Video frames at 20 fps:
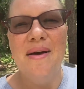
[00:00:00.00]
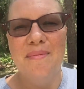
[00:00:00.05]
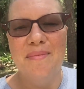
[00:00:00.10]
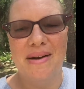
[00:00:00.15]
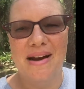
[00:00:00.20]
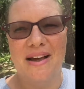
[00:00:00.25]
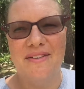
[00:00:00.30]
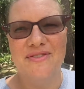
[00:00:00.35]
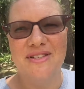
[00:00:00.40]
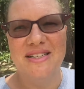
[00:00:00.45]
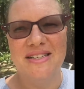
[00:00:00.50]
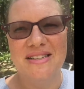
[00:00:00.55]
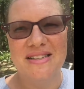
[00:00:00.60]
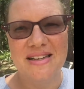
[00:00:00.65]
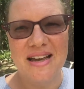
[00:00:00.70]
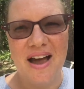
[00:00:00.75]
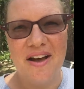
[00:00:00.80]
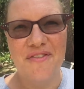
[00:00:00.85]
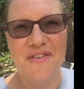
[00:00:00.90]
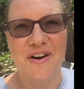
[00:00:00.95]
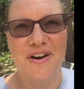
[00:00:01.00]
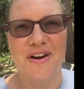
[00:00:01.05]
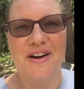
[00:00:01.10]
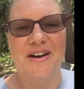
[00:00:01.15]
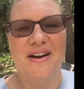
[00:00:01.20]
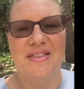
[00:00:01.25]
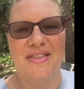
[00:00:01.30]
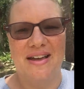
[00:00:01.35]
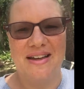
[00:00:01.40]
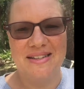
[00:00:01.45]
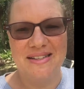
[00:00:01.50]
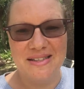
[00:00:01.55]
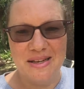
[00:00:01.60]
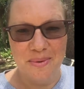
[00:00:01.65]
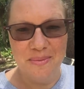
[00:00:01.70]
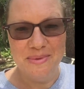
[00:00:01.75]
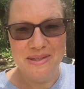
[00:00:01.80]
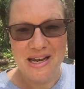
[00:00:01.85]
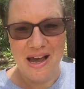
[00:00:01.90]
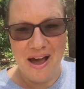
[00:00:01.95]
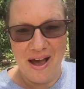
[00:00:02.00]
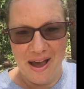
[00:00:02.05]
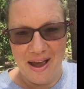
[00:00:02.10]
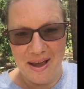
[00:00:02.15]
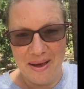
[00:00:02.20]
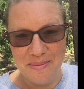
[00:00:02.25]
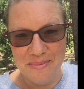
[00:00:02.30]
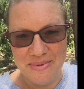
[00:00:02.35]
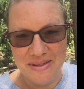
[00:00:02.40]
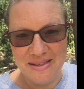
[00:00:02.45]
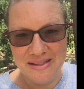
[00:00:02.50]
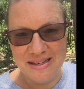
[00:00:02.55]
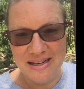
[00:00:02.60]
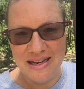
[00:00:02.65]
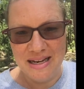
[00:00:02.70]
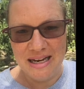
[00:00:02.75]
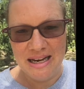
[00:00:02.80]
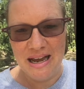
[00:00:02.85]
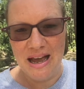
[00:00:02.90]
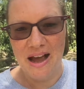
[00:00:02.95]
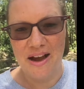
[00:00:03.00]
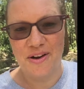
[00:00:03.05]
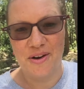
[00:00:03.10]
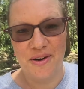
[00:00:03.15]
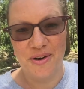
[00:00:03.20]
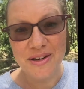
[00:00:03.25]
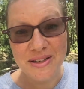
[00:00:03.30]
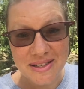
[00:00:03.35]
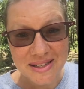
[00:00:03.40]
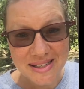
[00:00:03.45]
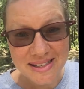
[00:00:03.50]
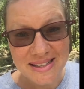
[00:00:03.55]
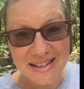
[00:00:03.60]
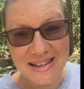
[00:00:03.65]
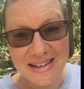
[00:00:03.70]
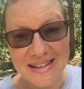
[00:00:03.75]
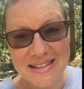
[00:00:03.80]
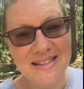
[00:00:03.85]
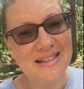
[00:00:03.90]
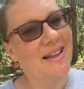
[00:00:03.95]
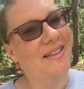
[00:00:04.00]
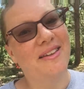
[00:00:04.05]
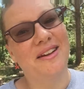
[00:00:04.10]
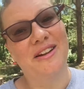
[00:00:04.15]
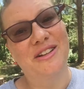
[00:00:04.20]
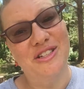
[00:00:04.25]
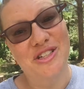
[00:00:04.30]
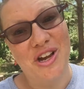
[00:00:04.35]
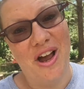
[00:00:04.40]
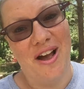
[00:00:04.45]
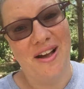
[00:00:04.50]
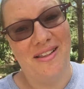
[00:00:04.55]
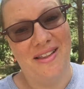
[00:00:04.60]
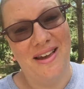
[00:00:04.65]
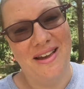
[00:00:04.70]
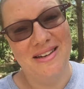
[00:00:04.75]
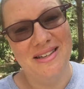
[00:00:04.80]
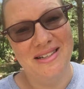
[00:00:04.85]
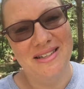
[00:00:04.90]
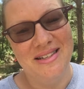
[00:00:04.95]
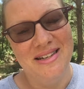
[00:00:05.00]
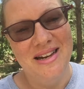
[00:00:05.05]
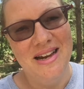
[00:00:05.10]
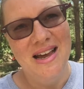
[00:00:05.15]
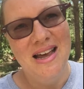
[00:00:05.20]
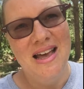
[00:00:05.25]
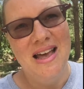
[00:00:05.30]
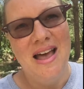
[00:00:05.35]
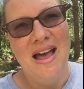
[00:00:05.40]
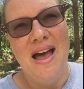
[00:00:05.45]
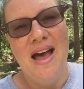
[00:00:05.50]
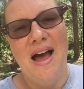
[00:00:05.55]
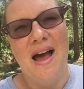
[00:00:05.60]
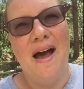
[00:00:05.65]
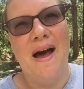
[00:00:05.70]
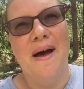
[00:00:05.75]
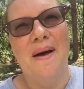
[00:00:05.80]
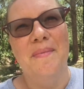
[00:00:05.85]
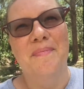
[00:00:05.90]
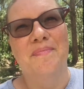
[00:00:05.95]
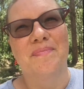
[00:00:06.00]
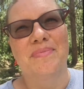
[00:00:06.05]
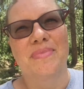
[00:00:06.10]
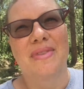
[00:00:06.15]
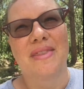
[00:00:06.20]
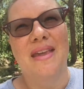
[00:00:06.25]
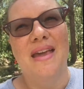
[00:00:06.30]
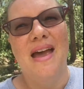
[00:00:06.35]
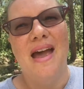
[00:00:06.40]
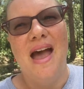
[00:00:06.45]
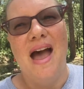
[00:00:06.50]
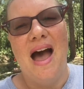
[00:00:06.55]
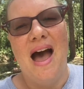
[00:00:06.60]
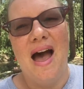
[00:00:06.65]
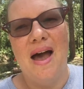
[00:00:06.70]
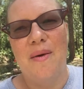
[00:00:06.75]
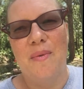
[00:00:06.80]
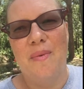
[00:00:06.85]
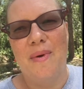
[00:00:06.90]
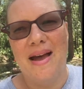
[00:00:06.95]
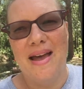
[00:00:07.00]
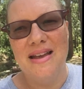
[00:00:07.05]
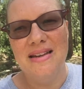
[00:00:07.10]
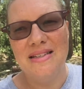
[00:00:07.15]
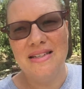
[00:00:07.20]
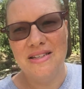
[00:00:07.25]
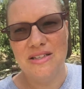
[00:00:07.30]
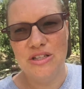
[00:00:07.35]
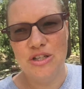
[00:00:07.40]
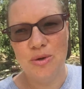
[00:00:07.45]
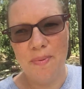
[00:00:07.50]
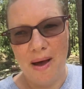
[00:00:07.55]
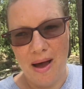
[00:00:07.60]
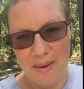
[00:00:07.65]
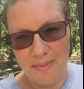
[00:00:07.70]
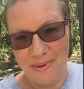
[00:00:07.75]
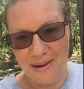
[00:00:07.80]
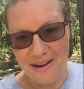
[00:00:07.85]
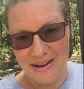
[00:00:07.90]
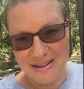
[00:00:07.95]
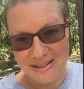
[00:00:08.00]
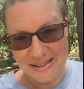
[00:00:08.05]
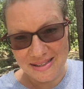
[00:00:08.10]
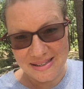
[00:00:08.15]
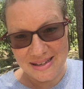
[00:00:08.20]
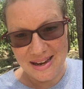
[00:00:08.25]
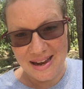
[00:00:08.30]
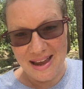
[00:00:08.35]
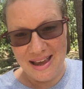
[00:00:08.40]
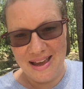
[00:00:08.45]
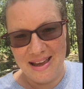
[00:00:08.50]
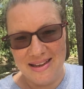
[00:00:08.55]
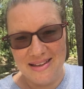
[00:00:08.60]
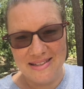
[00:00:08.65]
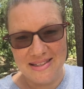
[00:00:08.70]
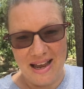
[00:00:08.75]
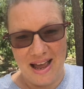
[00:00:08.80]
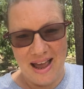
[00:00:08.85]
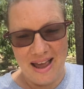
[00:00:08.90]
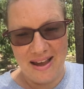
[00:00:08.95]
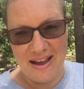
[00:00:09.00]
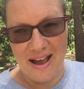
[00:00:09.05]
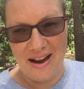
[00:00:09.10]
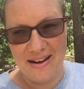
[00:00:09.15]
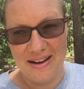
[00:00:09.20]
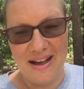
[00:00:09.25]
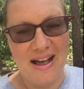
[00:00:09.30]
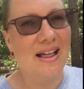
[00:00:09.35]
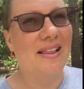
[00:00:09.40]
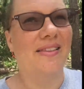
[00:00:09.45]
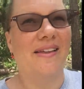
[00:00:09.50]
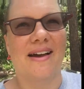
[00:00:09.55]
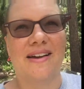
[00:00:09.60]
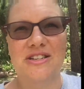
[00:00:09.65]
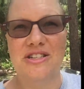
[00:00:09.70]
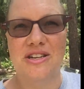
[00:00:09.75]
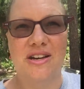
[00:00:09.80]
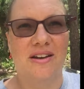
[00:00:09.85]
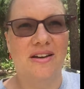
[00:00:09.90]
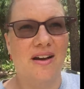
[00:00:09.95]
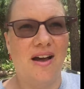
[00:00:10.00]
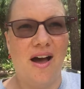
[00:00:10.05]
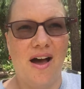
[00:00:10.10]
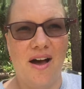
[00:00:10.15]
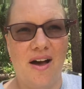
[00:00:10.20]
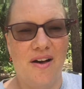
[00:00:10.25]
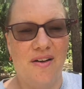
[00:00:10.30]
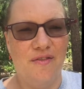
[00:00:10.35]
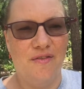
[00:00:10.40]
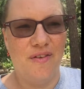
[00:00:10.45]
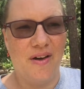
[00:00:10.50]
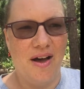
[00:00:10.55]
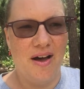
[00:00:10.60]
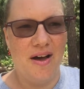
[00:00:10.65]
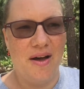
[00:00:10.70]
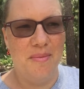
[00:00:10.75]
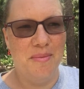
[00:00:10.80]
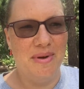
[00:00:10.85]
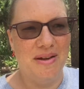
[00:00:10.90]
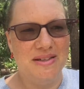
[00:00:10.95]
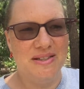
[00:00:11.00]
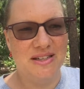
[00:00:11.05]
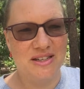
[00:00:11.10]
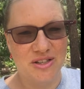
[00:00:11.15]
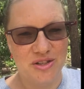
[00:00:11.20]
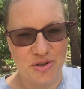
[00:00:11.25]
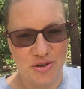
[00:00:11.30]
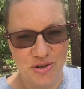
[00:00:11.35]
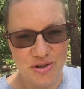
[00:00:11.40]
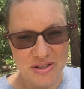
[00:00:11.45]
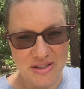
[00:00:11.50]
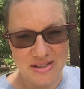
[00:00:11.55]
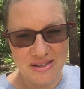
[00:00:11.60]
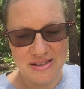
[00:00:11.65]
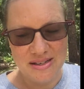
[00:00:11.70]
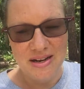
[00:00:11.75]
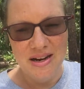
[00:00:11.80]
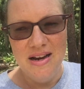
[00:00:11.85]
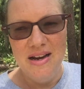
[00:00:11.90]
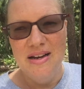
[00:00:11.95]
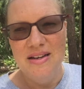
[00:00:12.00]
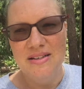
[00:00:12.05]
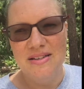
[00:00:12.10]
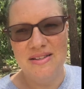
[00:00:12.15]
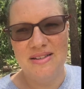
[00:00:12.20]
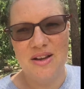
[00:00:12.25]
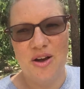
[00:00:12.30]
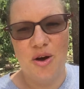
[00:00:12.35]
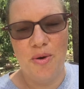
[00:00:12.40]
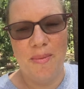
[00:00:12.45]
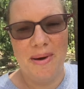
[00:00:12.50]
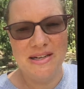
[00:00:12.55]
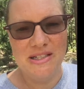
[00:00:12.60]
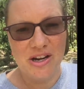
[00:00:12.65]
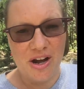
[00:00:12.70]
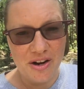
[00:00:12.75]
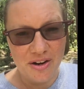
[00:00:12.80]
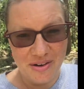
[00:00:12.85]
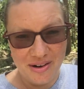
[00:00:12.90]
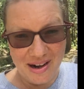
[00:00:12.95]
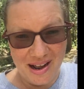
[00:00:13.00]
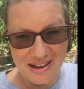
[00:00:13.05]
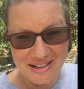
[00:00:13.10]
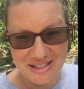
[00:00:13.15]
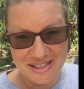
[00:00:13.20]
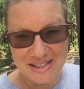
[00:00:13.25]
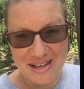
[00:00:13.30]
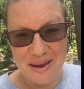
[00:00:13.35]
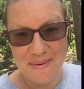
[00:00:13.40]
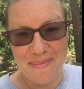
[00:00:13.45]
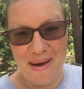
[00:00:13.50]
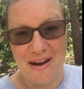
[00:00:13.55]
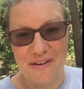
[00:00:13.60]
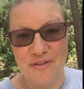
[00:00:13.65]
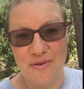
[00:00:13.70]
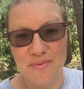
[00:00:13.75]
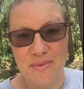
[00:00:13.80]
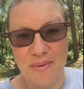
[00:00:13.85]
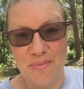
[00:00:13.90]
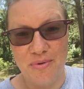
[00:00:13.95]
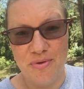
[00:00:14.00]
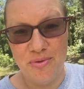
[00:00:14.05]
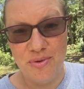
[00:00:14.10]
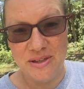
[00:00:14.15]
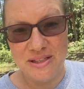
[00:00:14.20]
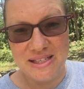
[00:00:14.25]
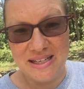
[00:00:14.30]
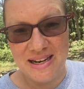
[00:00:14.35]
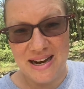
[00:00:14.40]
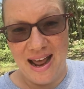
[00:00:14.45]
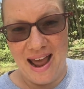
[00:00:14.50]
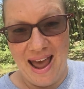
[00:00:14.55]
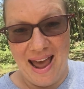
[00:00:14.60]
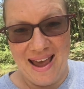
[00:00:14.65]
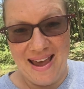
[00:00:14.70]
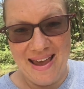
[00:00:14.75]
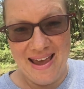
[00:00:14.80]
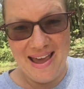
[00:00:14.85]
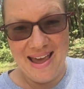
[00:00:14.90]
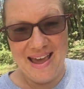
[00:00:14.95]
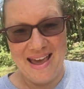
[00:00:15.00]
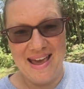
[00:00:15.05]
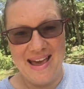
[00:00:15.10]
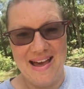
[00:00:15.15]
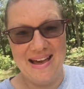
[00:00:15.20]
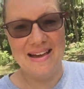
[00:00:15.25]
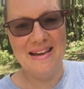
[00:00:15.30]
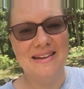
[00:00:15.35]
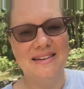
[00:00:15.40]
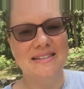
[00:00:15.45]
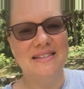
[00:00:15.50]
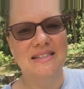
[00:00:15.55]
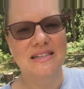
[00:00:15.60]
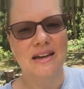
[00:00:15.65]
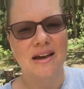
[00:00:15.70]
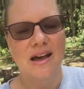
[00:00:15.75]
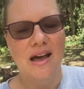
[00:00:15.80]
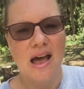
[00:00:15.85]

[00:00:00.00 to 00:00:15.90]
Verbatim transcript: but I've discovered that sometimes a girl just needs a little chocolate. Um, I went to Publix and I got a collection of um, desserts. So my daughter and I just came back from the pool today and